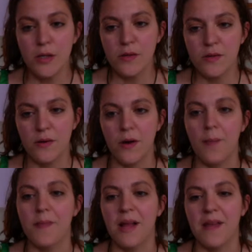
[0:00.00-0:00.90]
So
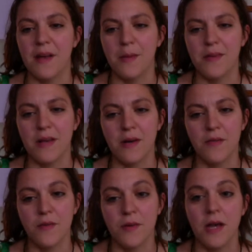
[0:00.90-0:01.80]
I'm glad that was
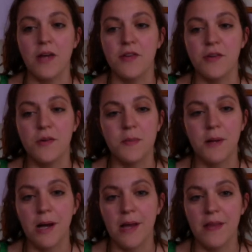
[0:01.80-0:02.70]
helpful. Yeah, do
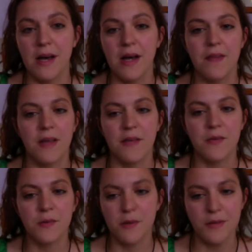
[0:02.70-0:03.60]
apply that. That's
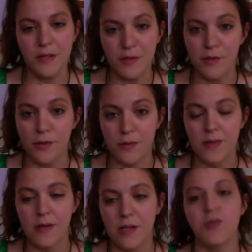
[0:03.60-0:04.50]
all you need to do.
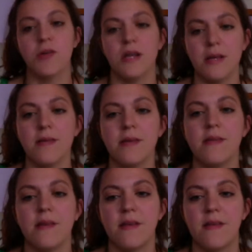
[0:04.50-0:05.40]
It's literally as
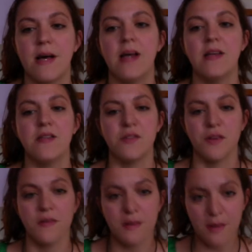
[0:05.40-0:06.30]
easy as that. It's
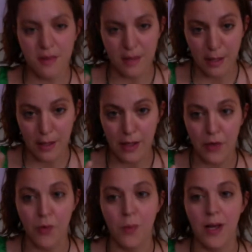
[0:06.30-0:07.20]
just thinking
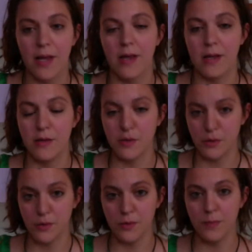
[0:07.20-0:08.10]
your way
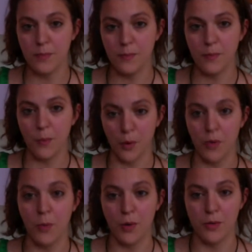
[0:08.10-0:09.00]
into what
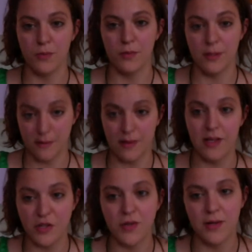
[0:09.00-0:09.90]
you want. It's
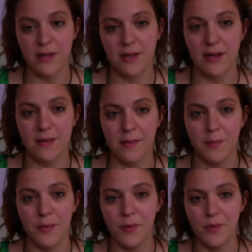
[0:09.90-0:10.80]
literally that
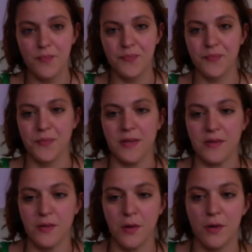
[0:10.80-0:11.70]
simple. It's
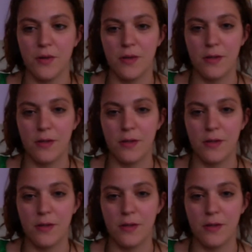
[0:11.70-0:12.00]
not